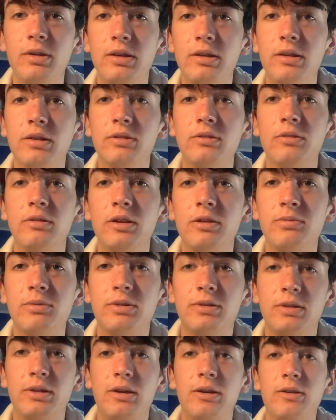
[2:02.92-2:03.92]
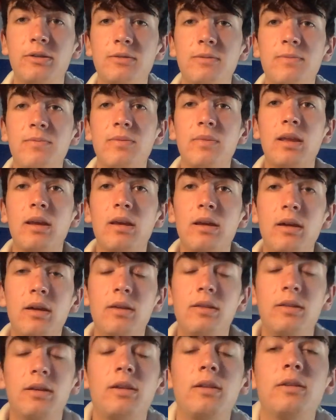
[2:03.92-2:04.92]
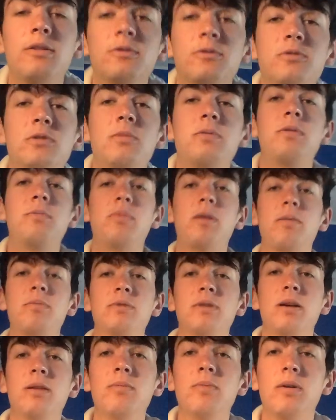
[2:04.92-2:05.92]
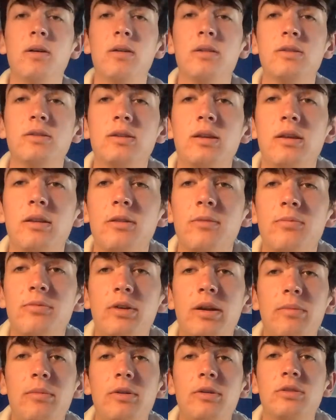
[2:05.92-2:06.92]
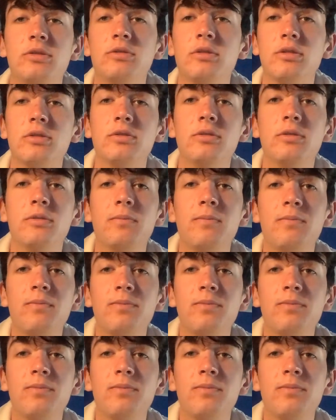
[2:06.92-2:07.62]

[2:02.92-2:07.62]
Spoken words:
additional H plus ions that can disrupt the peptide bonds in the primary structure.